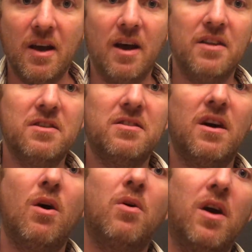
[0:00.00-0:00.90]
and then you say,
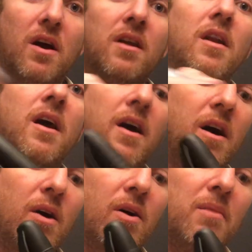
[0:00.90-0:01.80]
okay,
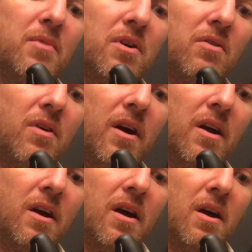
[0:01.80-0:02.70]
now I'm gonna
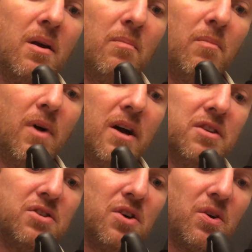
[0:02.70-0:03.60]
write my
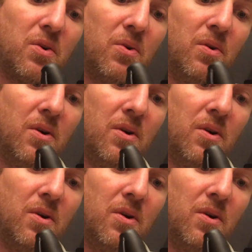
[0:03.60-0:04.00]
circle.